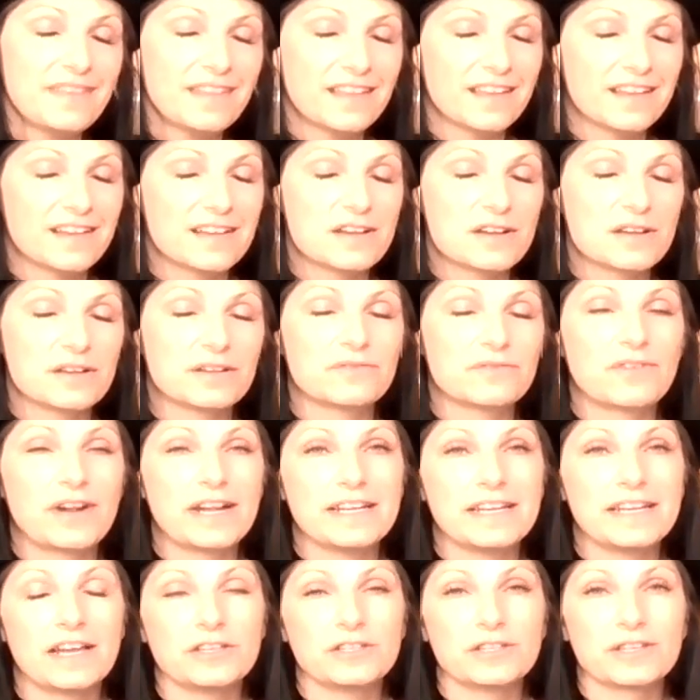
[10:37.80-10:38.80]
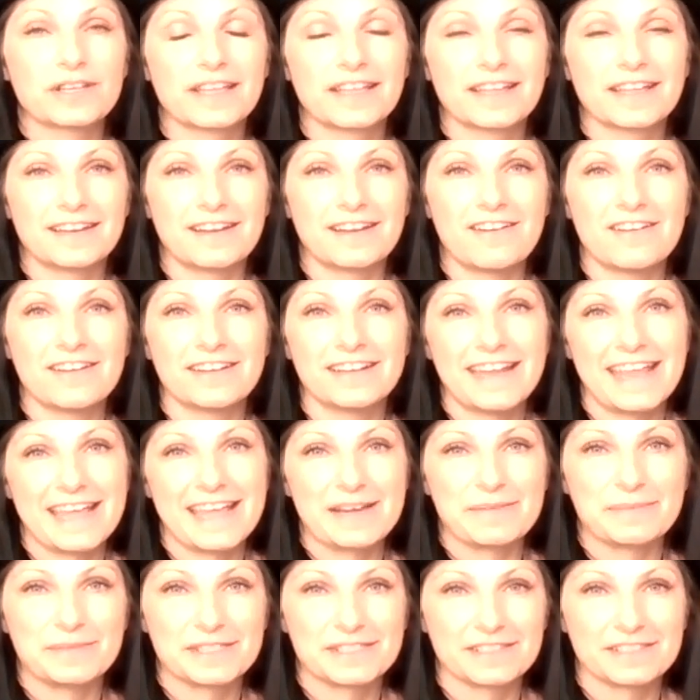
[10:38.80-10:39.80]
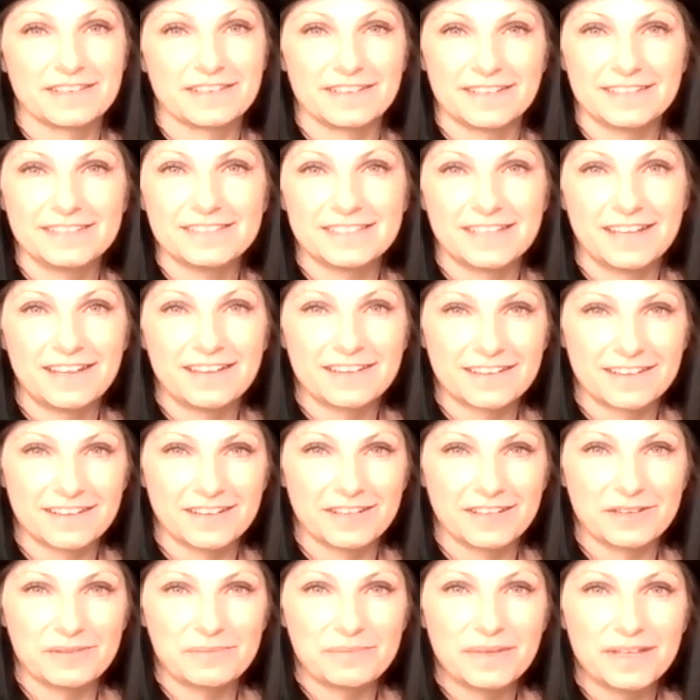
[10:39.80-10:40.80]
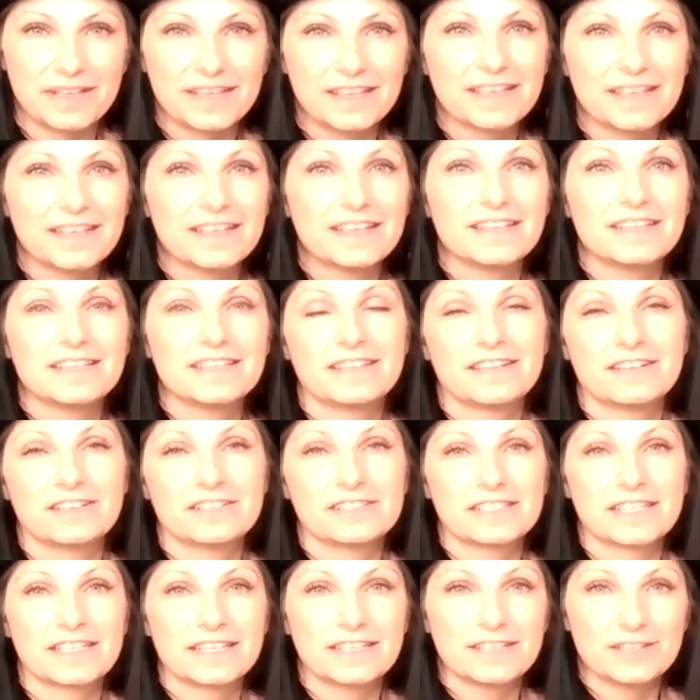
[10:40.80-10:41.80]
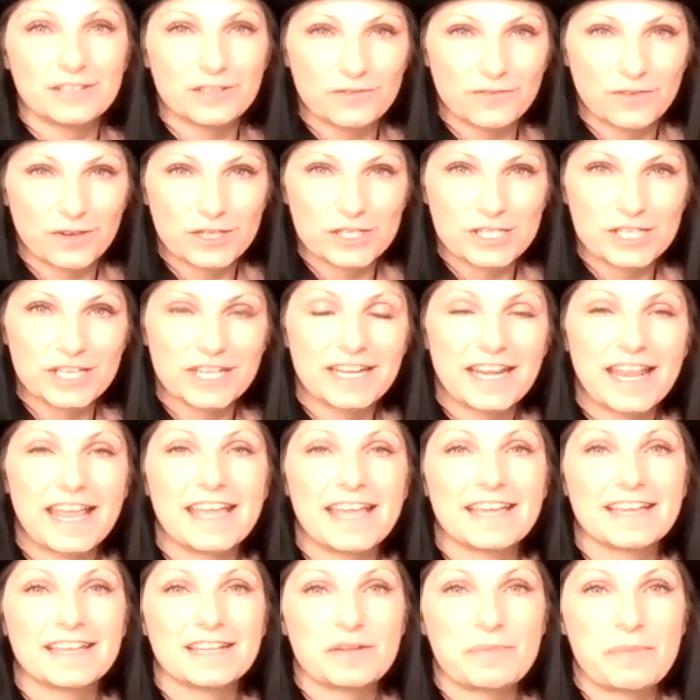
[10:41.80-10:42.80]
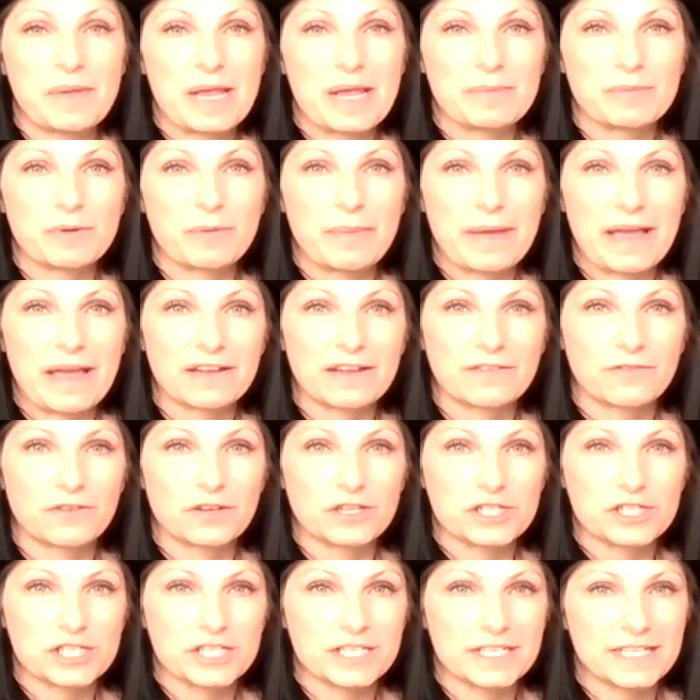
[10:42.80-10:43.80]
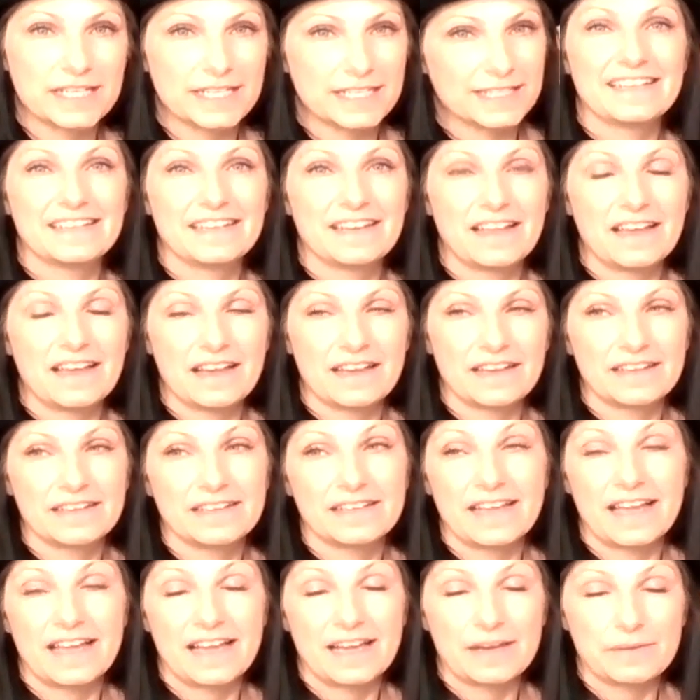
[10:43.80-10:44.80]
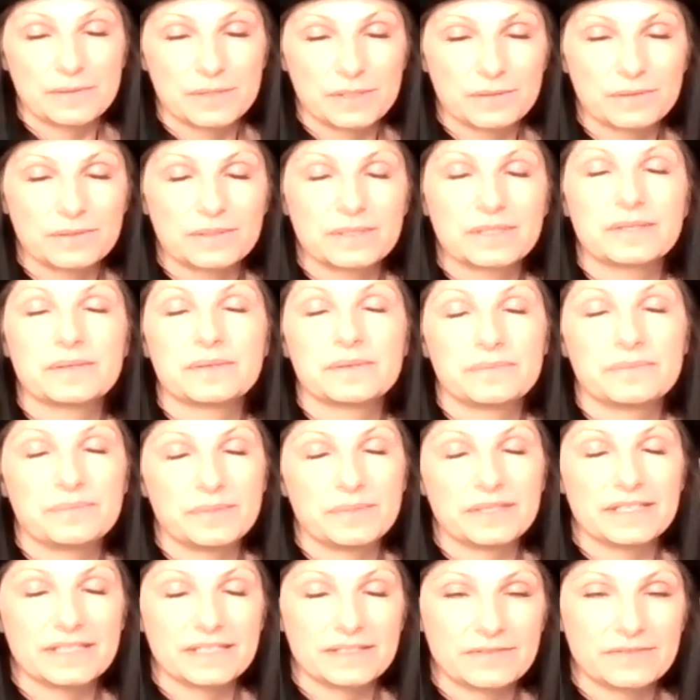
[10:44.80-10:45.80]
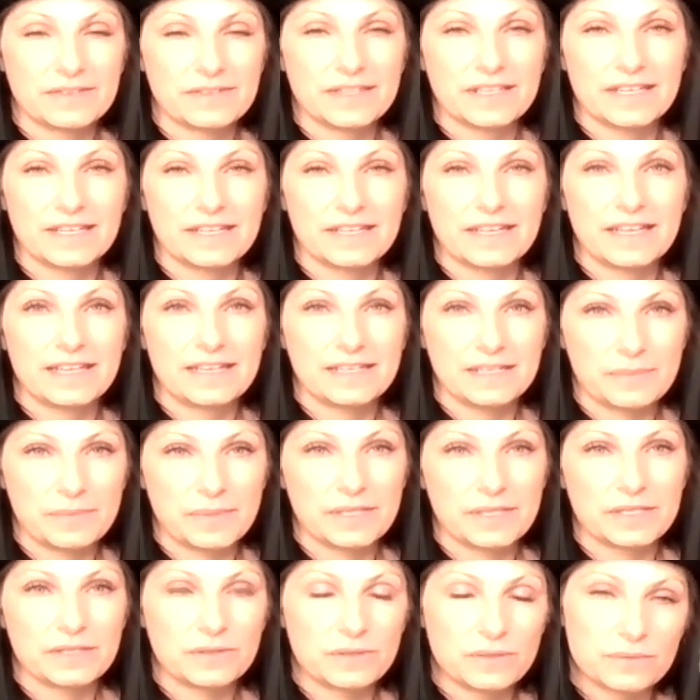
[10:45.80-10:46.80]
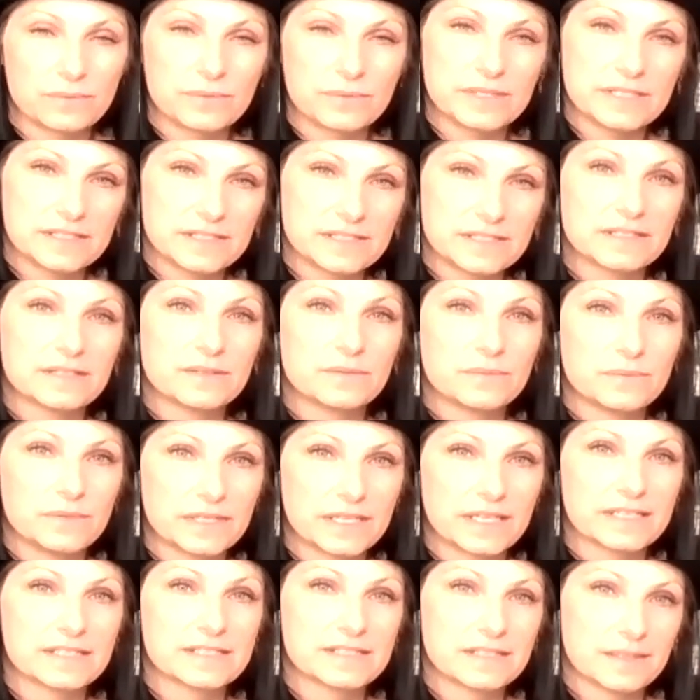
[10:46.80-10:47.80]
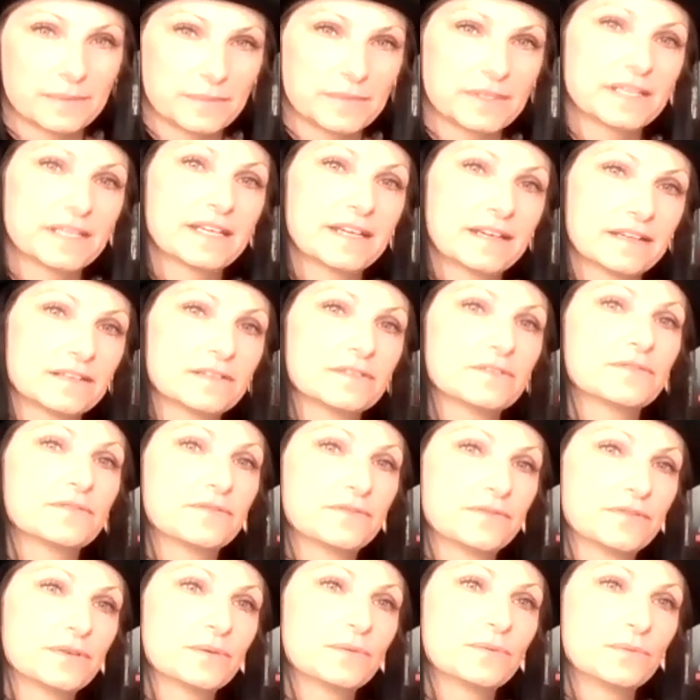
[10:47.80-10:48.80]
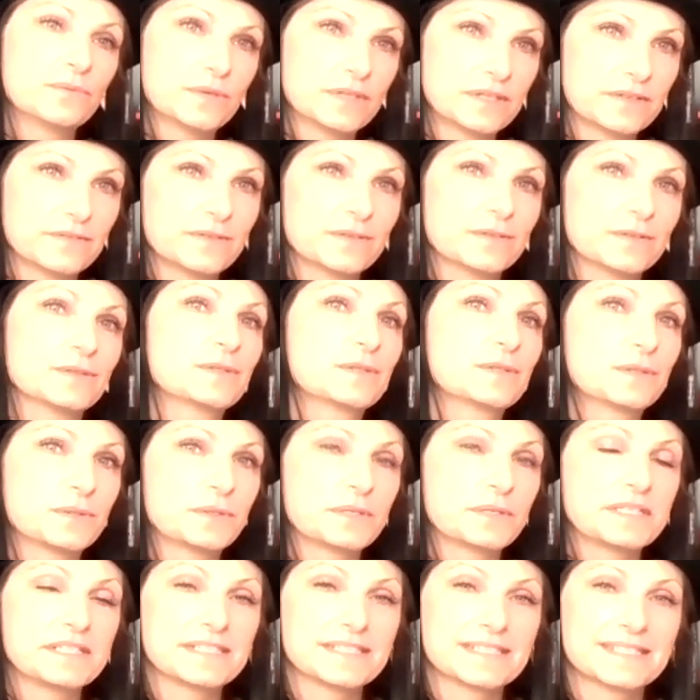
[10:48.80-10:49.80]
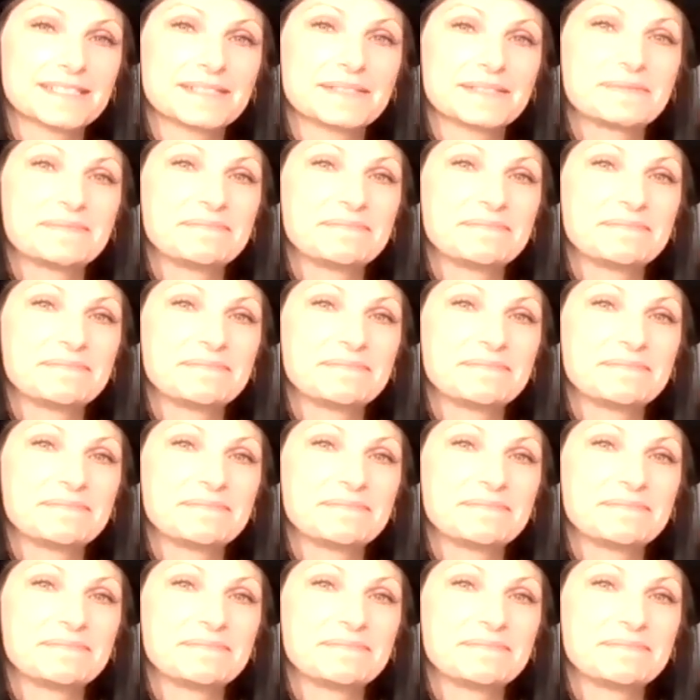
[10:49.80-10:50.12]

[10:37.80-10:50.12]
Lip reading: Right now you can get it on Amazon.com. There's a Kindle version and a paperback version, and I absolutely believe that anybody who reads it will get something out of one of those stories.